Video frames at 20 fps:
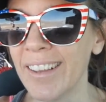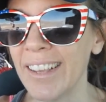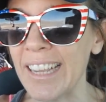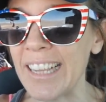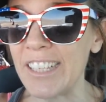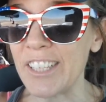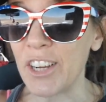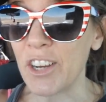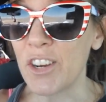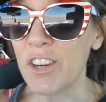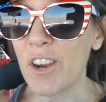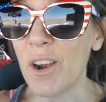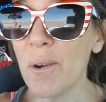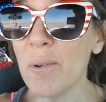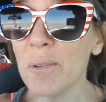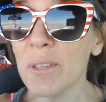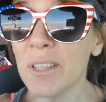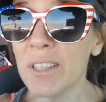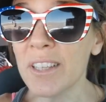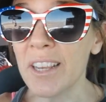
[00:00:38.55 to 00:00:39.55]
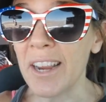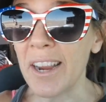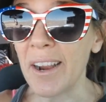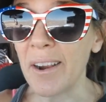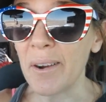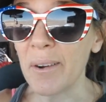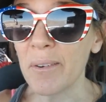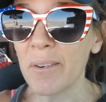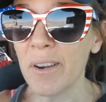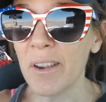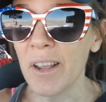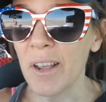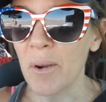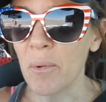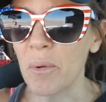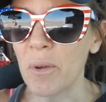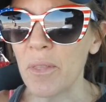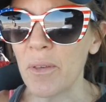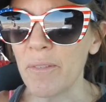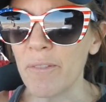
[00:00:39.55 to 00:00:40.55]
It's a ghost town
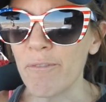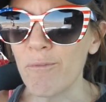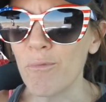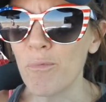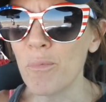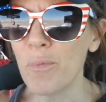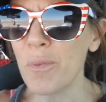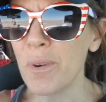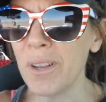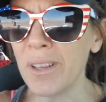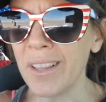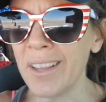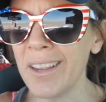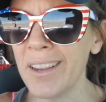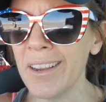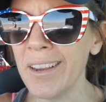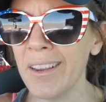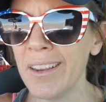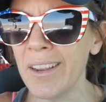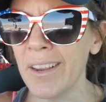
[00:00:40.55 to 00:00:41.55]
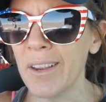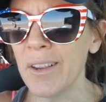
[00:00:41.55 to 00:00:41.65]
with a really